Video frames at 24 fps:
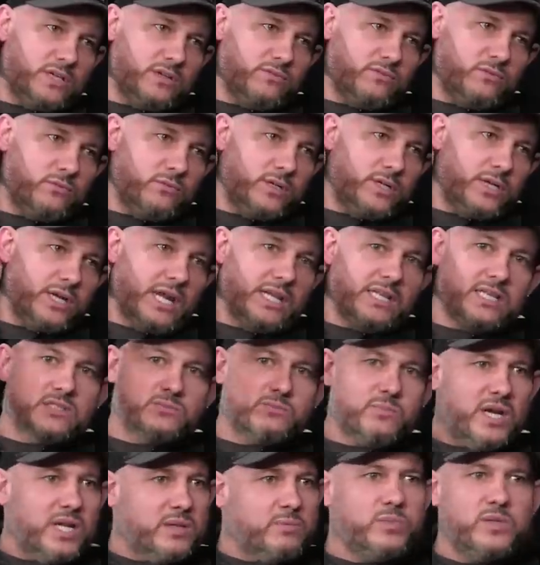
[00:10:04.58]
everywhere, and
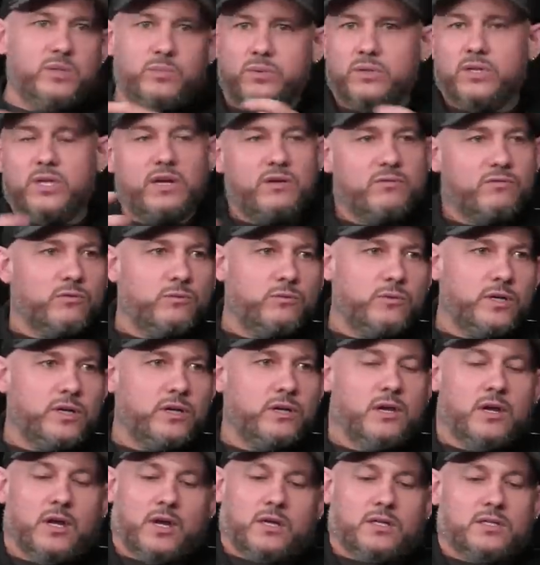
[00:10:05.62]
there's bad people
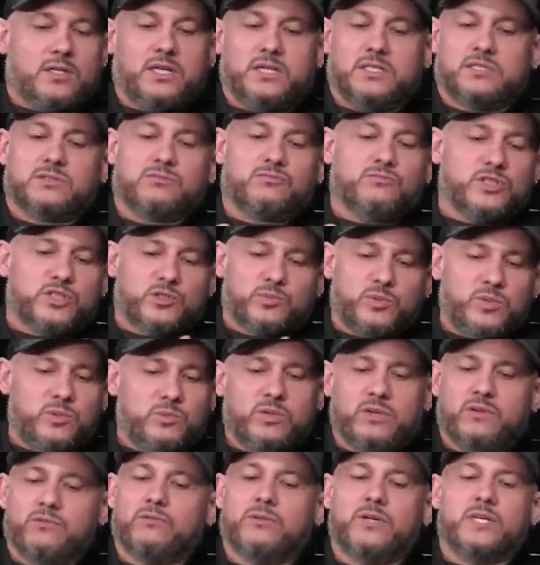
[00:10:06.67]
everywhere. There's rich
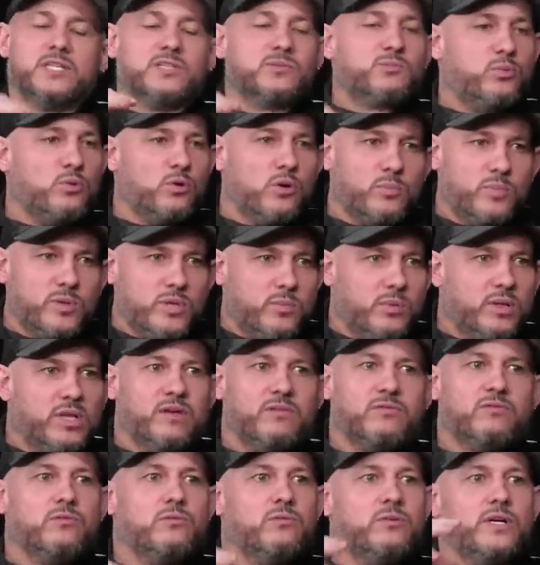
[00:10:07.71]
people everywhere. There's poor people
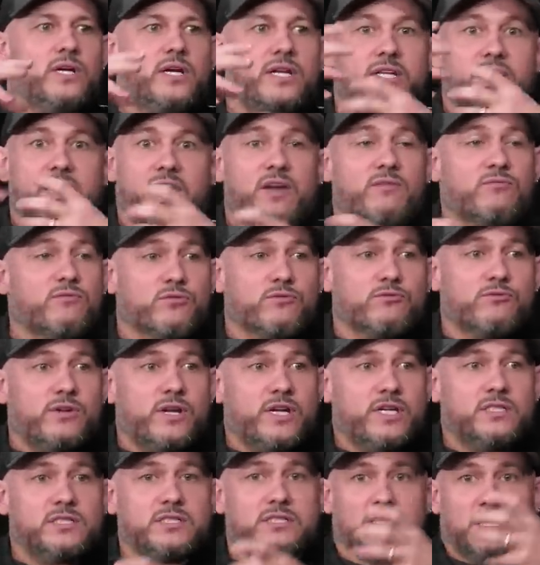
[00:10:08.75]
everywhere. In every
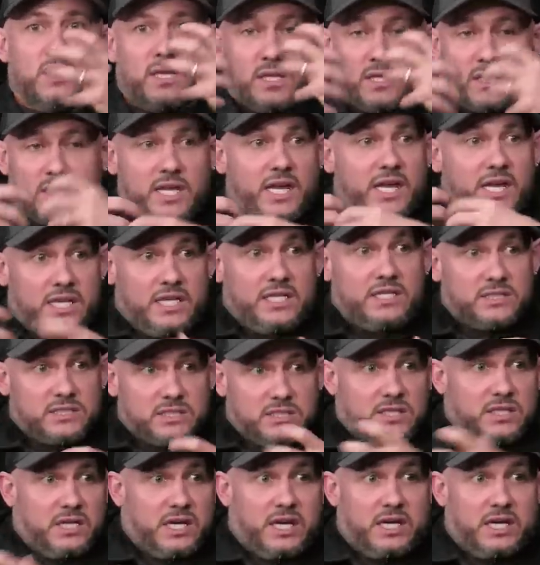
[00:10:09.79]
race, there is